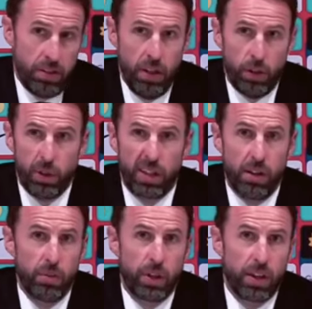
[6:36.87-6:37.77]
No,
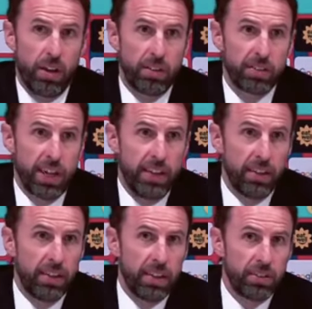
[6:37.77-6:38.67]
we can't say
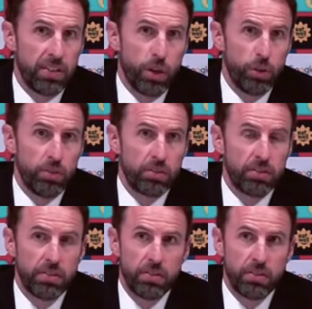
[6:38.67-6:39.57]
that there's no
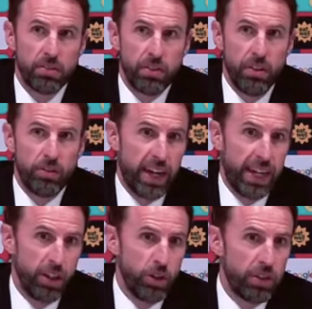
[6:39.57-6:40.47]

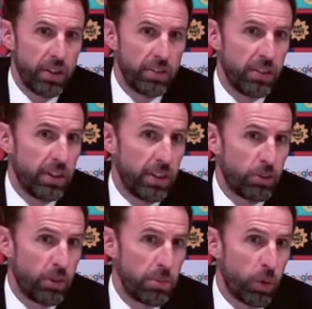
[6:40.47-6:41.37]
value.
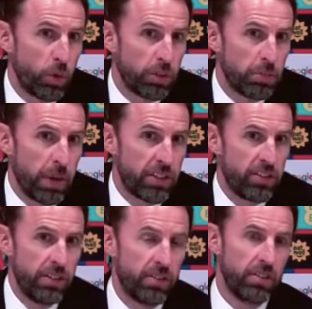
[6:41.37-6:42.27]
These were important
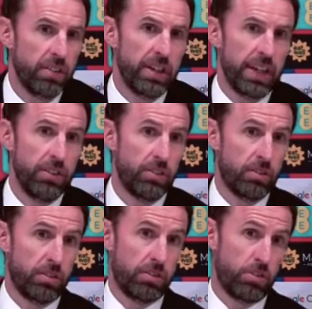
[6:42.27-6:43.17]
matches
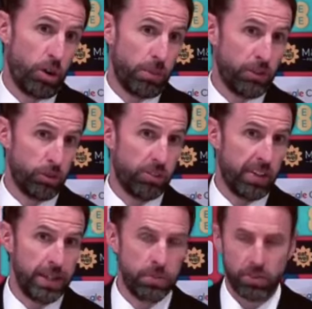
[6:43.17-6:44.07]
against top level
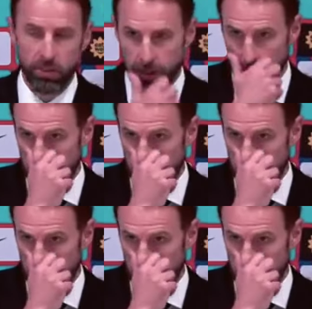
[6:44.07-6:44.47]
teams.